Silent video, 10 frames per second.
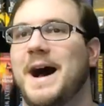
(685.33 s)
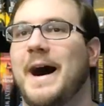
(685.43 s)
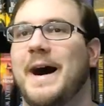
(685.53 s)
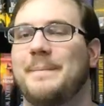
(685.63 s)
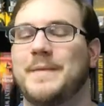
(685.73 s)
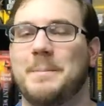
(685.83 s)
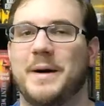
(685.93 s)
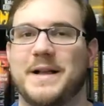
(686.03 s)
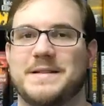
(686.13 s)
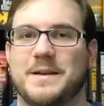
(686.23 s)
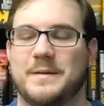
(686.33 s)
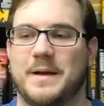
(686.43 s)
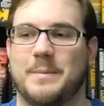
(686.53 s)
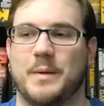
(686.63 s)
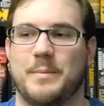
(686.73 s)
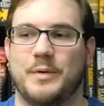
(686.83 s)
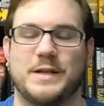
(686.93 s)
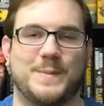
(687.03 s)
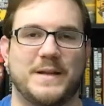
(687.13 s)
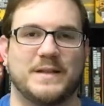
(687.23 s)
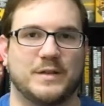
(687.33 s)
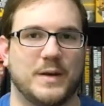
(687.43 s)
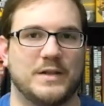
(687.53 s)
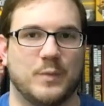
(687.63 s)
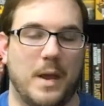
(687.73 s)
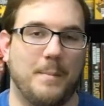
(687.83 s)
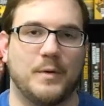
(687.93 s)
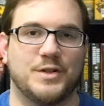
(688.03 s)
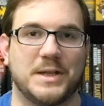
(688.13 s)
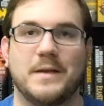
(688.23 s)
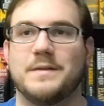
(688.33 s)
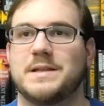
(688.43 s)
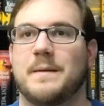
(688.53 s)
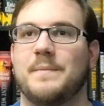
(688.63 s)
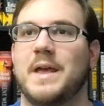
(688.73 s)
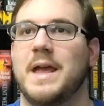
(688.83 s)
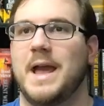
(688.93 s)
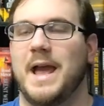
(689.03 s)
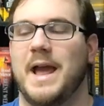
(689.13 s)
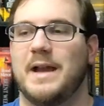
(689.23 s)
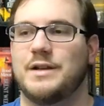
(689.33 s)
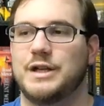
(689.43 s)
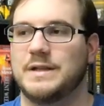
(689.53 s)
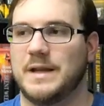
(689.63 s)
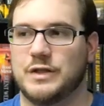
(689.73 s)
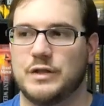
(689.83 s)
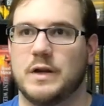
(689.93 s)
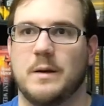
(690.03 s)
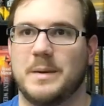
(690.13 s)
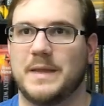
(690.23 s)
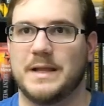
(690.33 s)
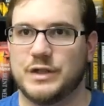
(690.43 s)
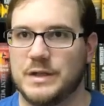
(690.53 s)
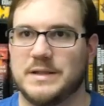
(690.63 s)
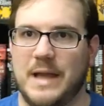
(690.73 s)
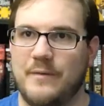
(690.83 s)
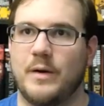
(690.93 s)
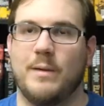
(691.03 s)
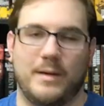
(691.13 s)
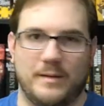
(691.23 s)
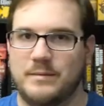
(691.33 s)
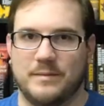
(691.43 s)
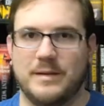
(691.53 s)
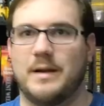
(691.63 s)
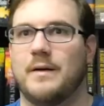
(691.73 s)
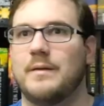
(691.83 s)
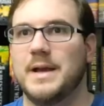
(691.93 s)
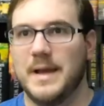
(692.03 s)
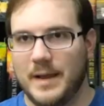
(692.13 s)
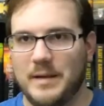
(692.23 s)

But so a priest basically tries to rape her, and she kills him, and she's like determined that she's never going to,